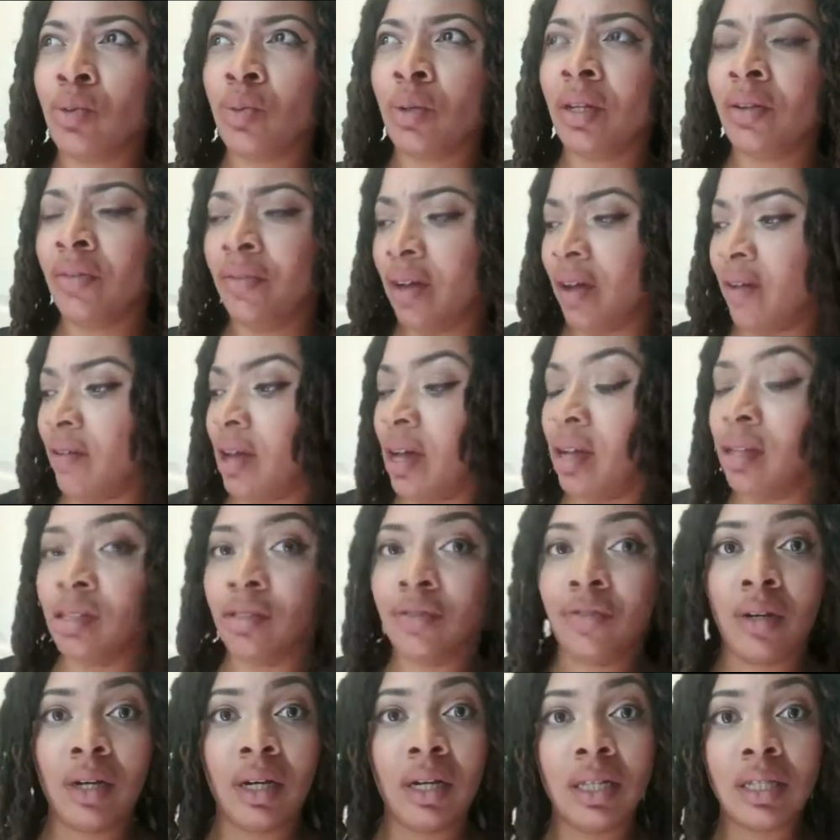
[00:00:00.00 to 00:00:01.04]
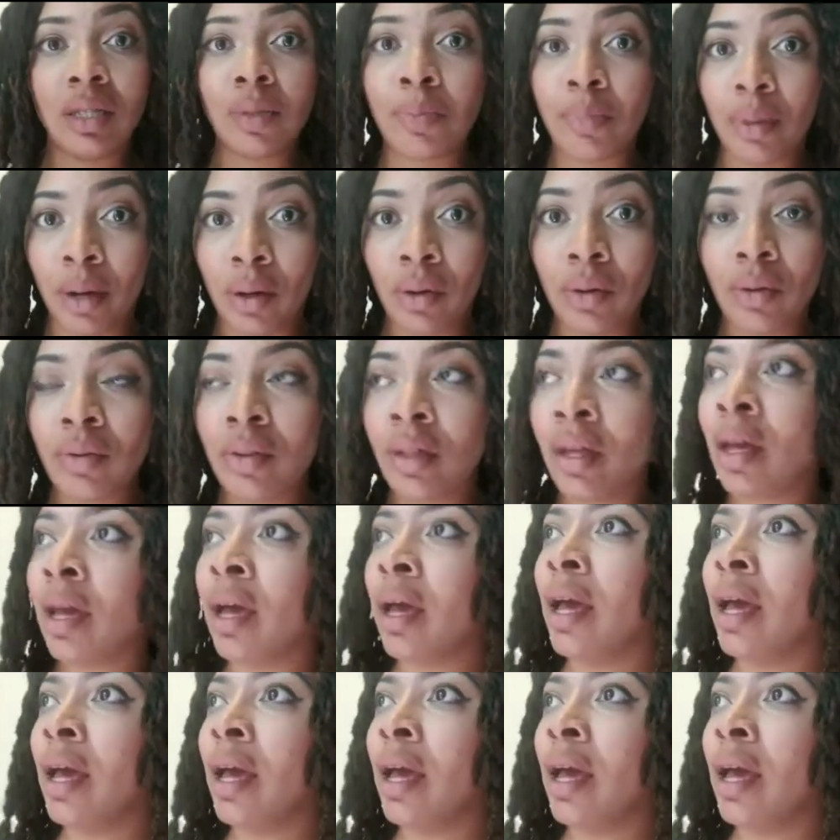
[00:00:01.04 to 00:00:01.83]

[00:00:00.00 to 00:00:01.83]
$25 for us both.